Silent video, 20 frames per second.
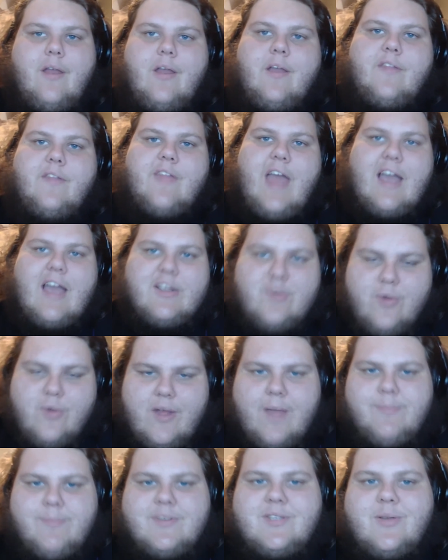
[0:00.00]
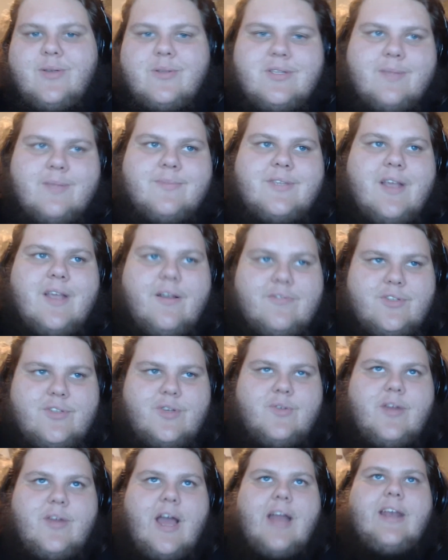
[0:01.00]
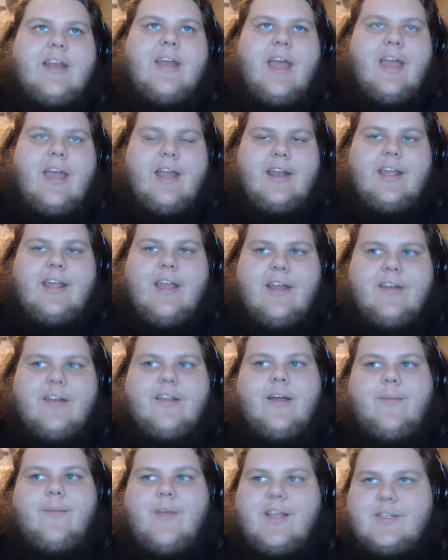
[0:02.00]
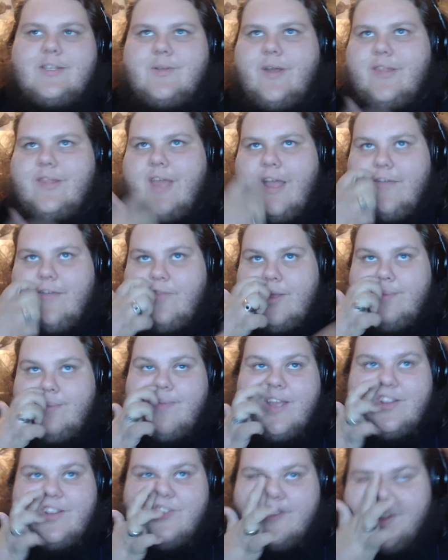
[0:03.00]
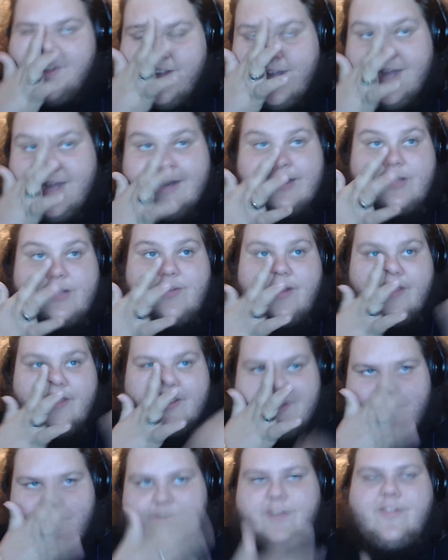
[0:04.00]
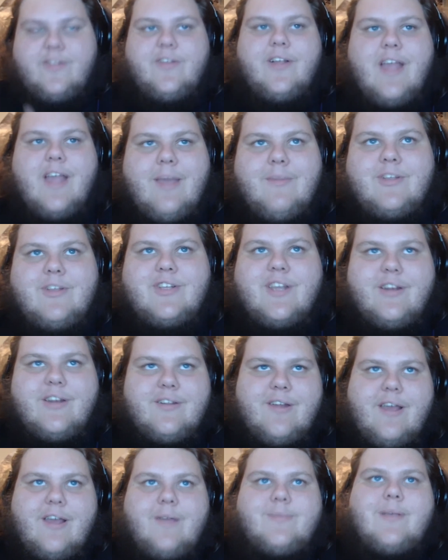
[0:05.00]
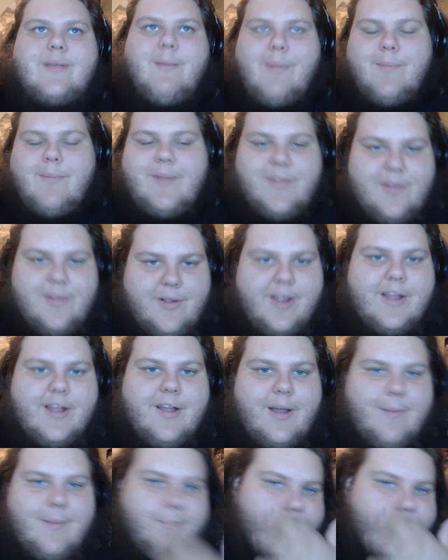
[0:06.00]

the actual episodes themselves do not net any income, hence why they have, like, Patreon, that's why they started their gaming channel, to help supplement their income.